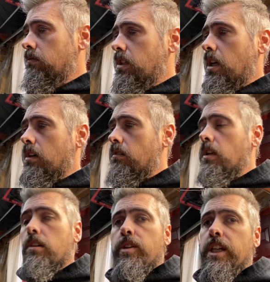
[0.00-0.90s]
cut it all
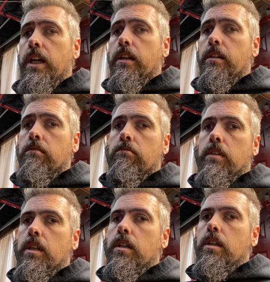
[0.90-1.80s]
out again and
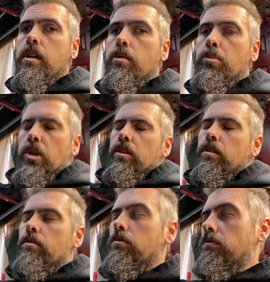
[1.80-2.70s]
put a
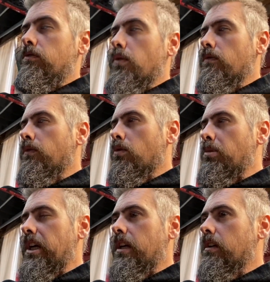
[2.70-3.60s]
new full floor
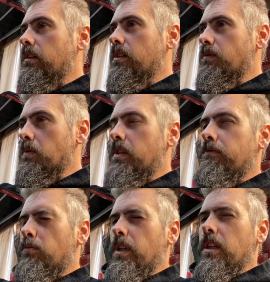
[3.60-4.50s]
pan in. Because if
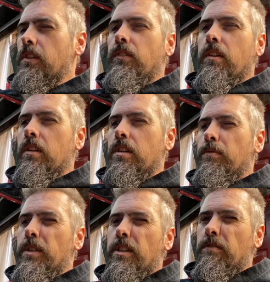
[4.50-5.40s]
realistically, if
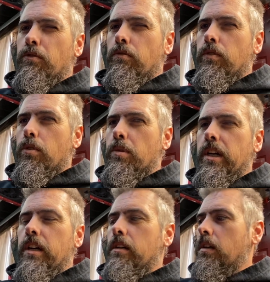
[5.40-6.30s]
we did a full floor
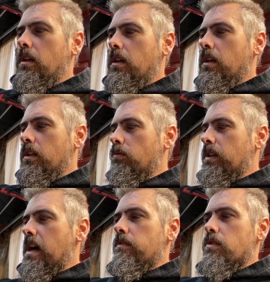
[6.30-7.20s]
pan, you
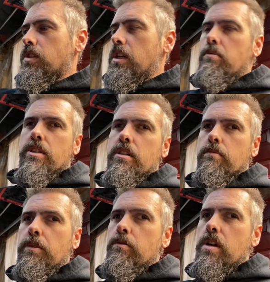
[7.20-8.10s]
wouldn't have those seams and
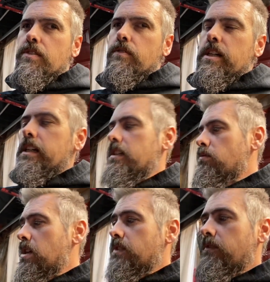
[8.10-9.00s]
it'd be rust free. And it's
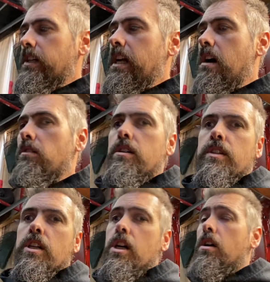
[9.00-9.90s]
rust free now because I
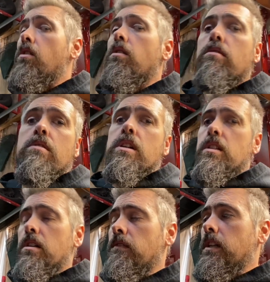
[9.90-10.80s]
cut all the rust
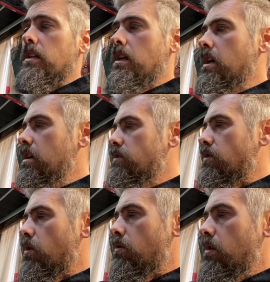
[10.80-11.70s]
out of it.
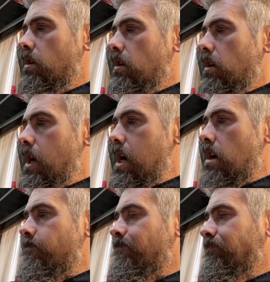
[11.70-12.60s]
So,
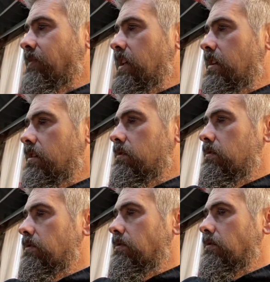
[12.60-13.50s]
um,
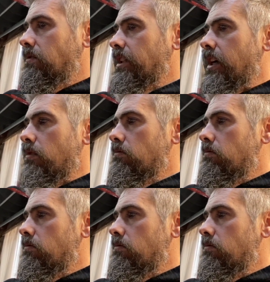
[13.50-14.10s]
you know,